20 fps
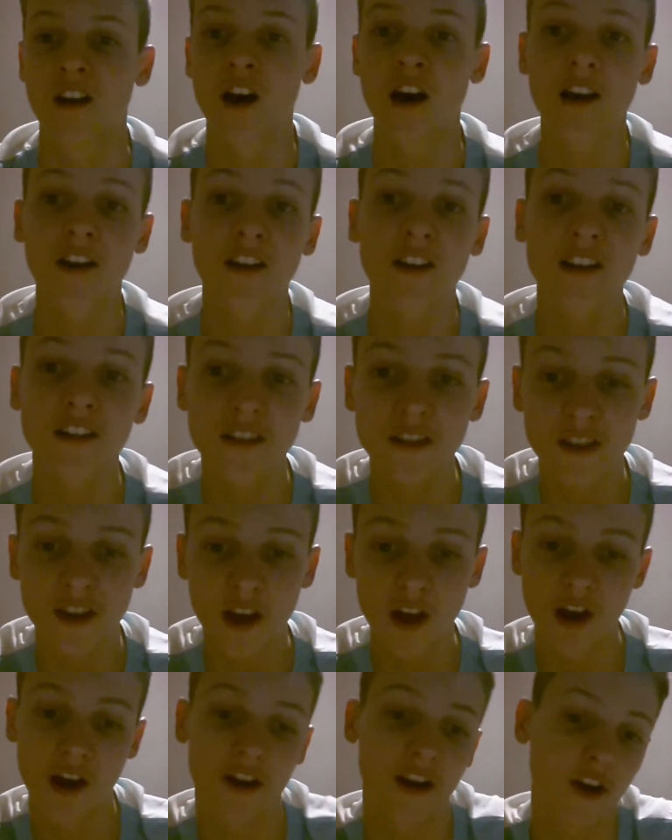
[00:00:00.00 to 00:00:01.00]
Hi guys,
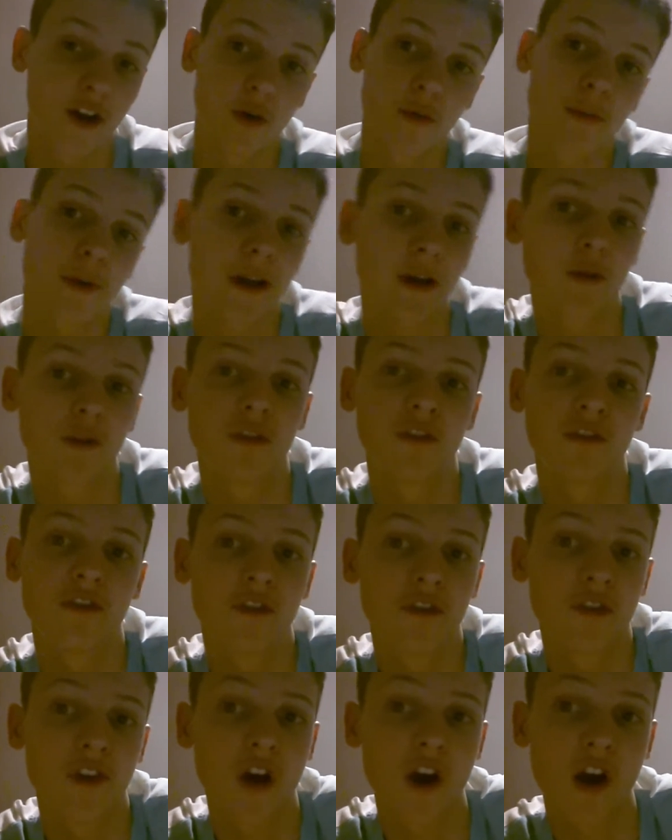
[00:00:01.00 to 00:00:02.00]
Kieran back
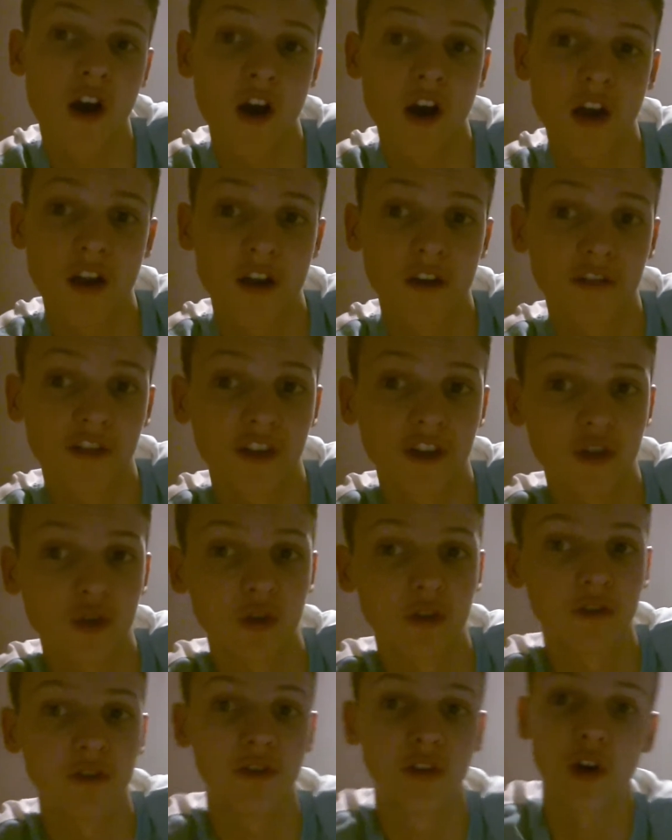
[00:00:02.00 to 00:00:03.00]
with another
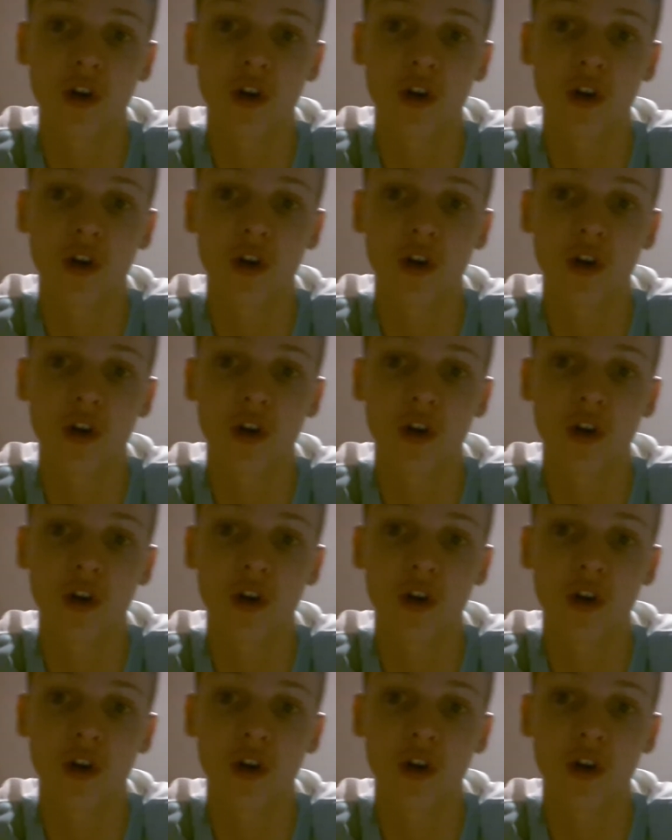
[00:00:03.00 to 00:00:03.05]
sort of